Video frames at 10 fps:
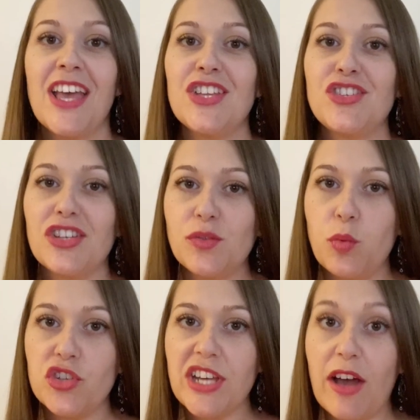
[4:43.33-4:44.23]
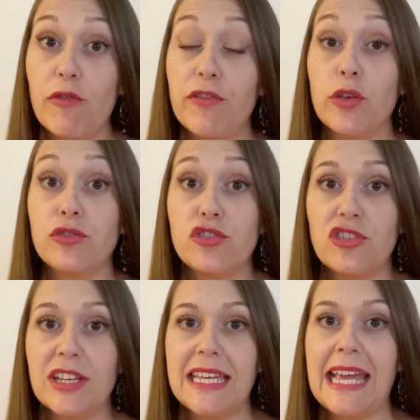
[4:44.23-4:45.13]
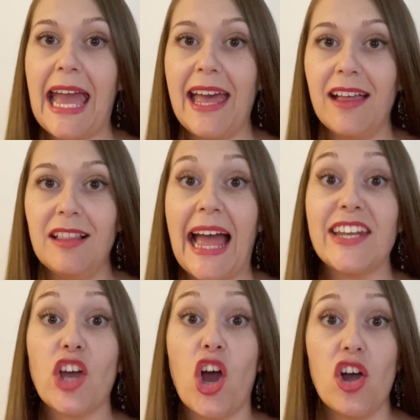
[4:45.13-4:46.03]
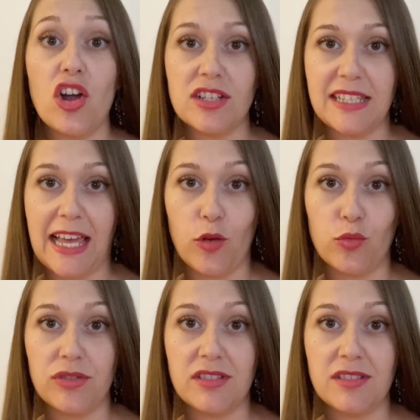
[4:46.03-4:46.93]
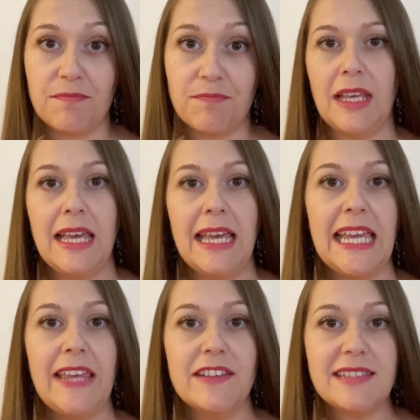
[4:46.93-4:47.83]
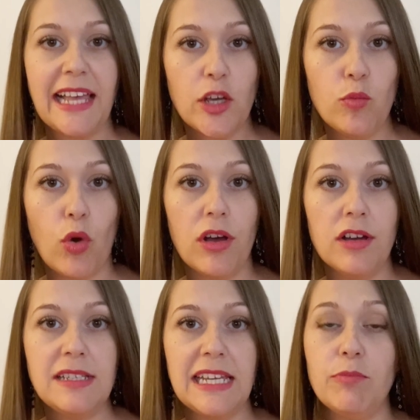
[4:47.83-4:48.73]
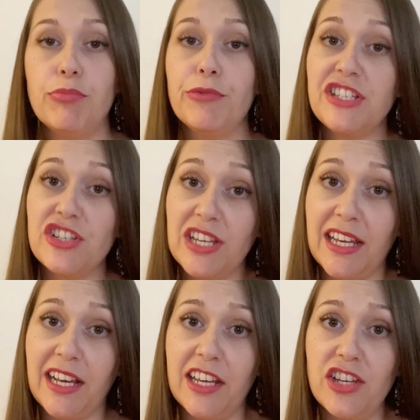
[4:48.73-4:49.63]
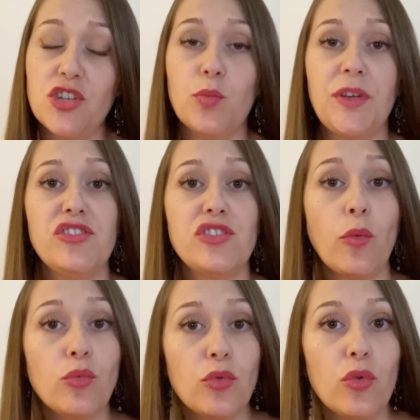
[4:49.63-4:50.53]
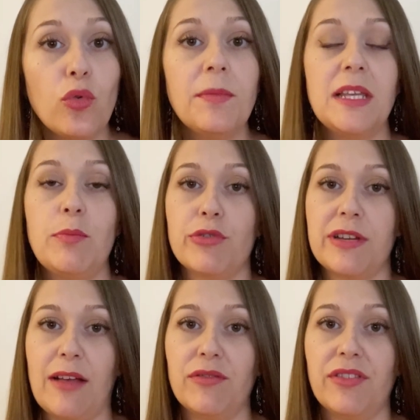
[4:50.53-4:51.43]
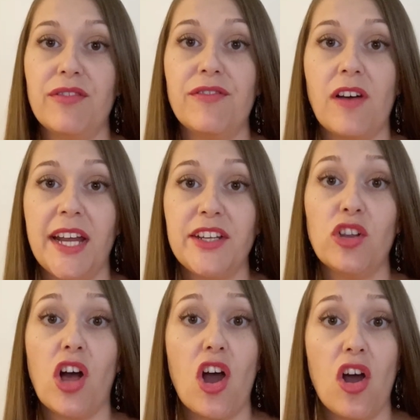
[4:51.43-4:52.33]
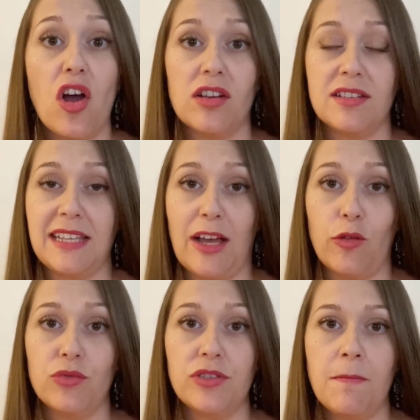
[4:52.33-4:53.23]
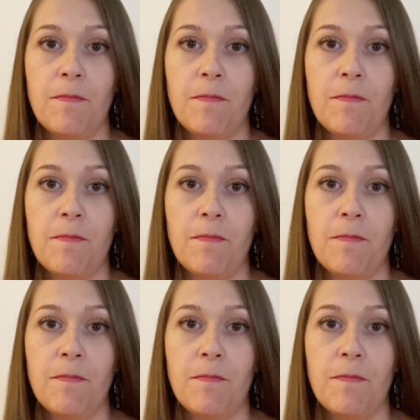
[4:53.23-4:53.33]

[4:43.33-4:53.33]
Just watch out for those tricky L and R sounds. In the second word, in British English, we don't normally pronounce the final R sound.